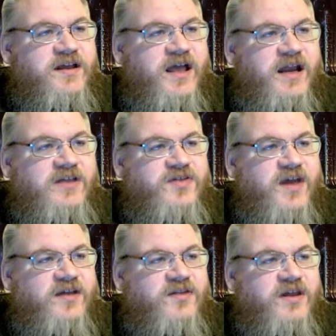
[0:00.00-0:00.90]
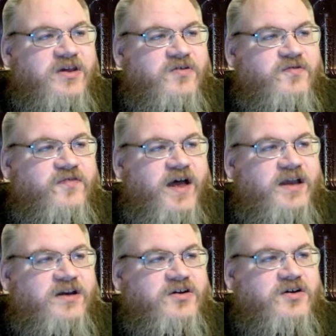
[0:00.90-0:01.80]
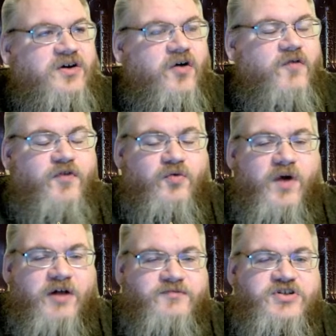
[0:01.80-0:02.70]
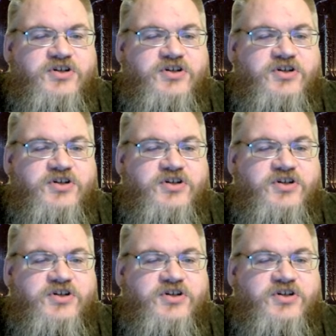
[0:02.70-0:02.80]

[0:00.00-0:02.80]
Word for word: anything that you find overwhelms